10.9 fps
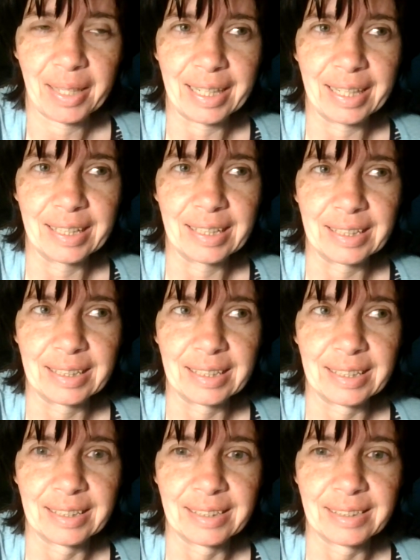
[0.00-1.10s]

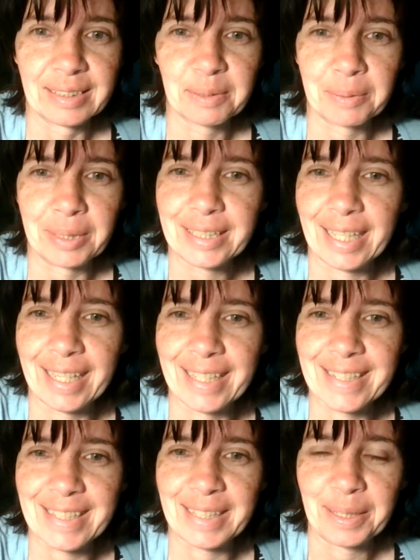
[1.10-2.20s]
And what day
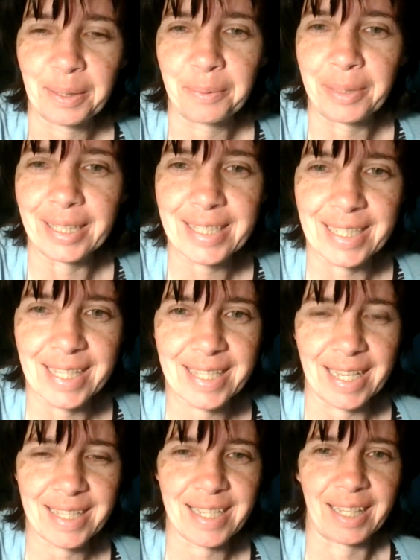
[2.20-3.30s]
is it when it's
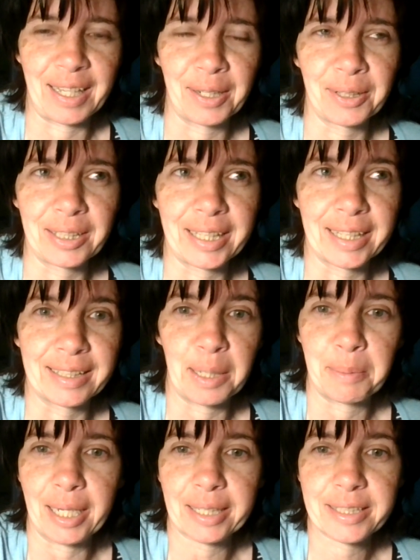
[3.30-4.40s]
disgustingly early and
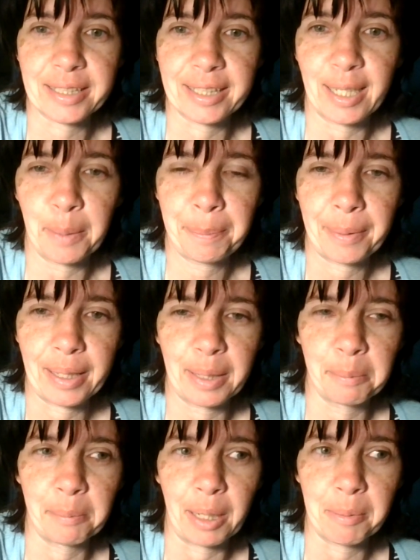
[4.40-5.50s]
I'm actually up
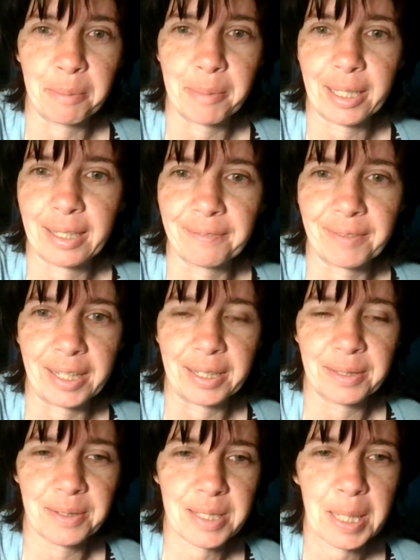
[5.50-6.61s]
and maybe making
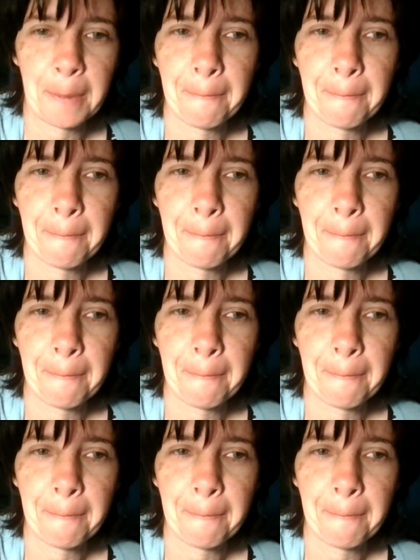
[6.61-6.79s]
videos?